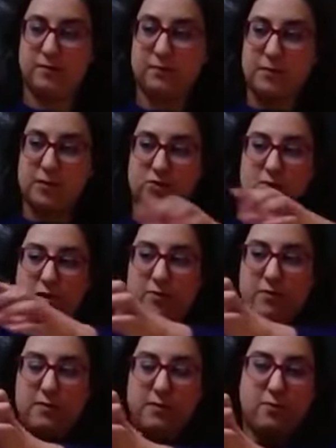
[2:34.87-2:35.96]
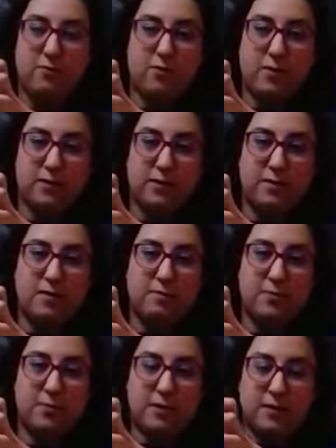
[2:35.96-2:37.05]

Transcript: measure out about 1 cup